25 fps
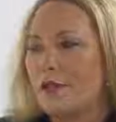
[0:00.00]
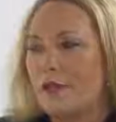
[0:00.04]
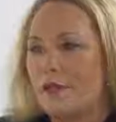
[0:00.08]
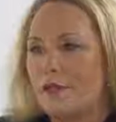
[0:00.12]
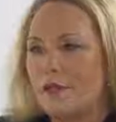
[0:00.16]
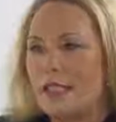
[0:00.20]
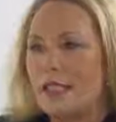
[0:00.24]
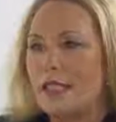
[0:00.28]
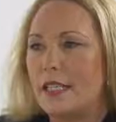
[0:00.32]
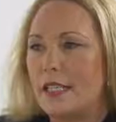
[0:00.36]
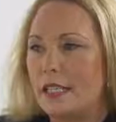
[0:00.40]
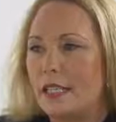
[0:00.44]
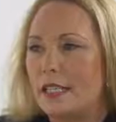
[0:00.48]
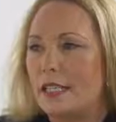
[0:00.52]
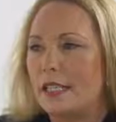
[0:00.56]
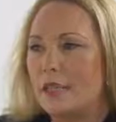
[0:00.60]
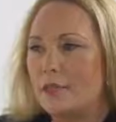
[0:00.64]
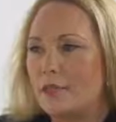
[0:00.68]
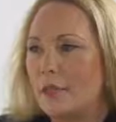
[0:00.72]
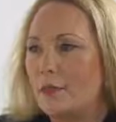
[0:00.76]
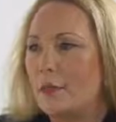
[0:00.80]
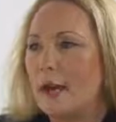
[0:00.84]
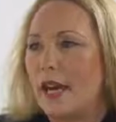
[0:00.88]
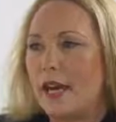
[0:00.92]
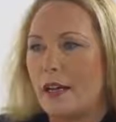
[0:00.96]
you in the vicinity
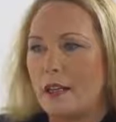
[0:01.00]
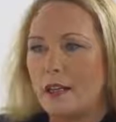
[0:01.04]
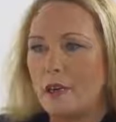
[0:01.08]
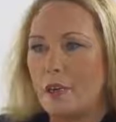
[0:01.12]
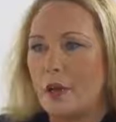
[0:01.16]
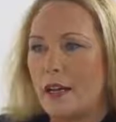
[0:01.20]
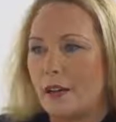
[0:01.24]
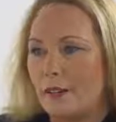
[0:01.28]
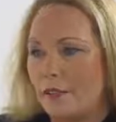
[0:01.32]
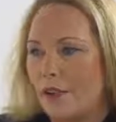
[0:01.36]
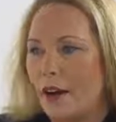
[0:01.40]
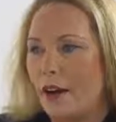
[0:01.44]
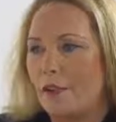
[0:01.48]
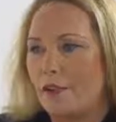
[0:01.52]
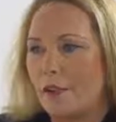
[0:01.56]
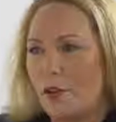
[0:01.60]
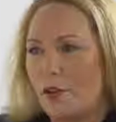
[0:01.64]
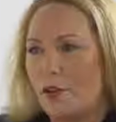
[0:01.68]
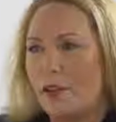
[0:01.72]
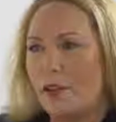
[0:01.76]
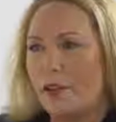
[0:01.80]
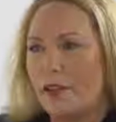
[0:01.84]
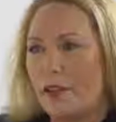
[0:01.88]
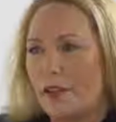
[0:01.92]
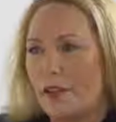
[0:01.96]
of about $25,000 to
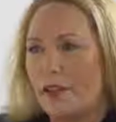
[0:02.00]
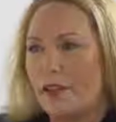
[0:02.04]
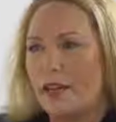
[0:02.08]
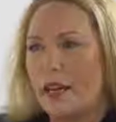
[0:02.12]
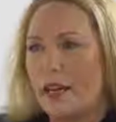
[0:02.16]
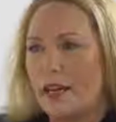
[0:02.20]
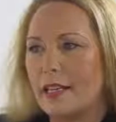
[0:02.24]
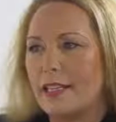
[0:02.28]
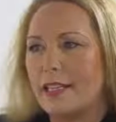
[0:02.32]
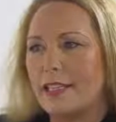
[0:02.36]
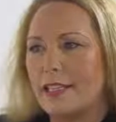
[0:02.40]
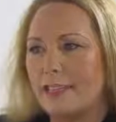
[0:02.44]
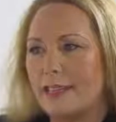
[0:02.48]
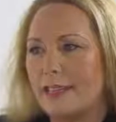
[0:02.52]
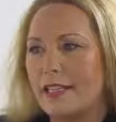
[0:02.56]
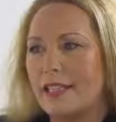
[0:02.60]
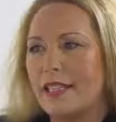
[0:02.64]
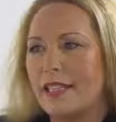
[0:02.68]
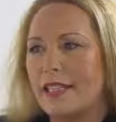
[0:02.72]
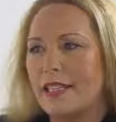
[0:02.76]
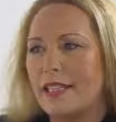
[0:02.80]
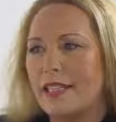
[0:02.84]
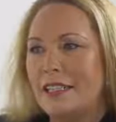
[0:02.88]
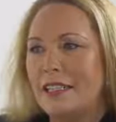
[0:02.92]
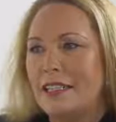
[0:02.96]
$30,000.